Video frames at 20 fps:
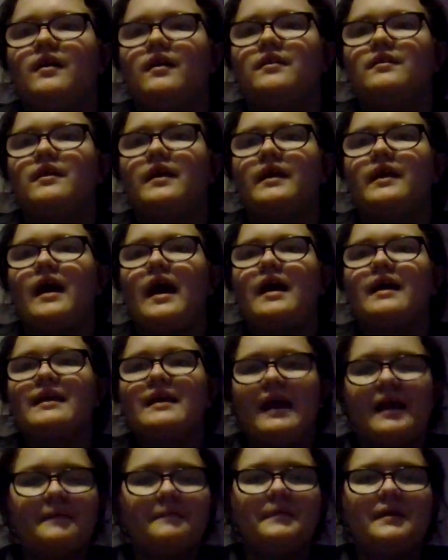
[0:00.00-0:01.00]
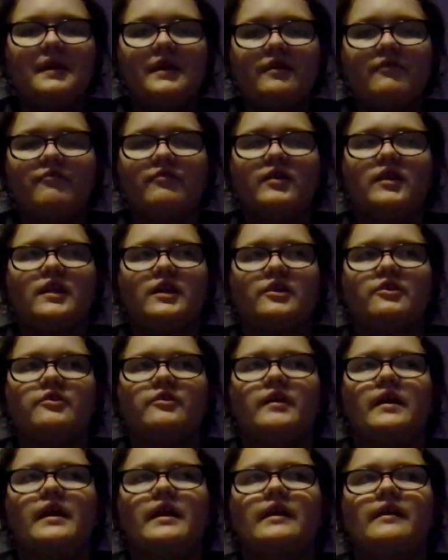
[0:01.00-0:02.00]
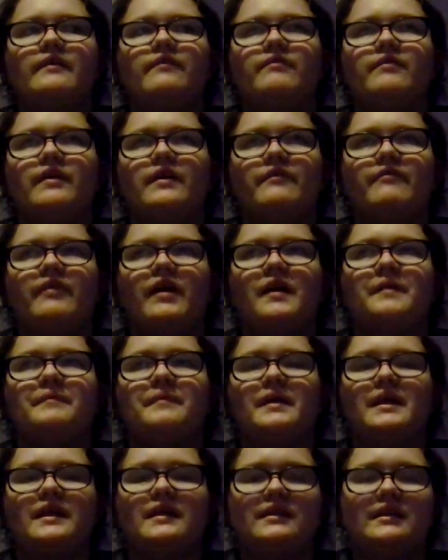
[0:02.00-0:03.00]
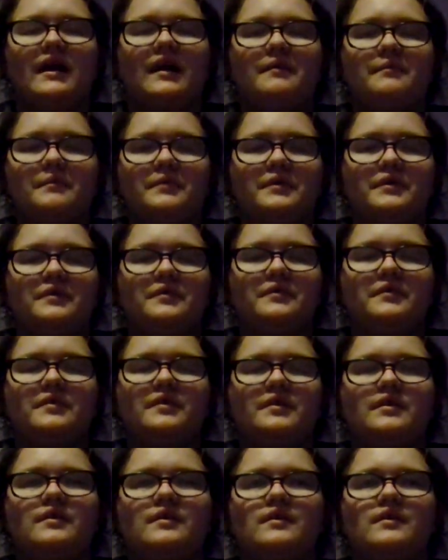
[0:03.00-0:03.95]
Like, I can be really creative if I'm in that mood.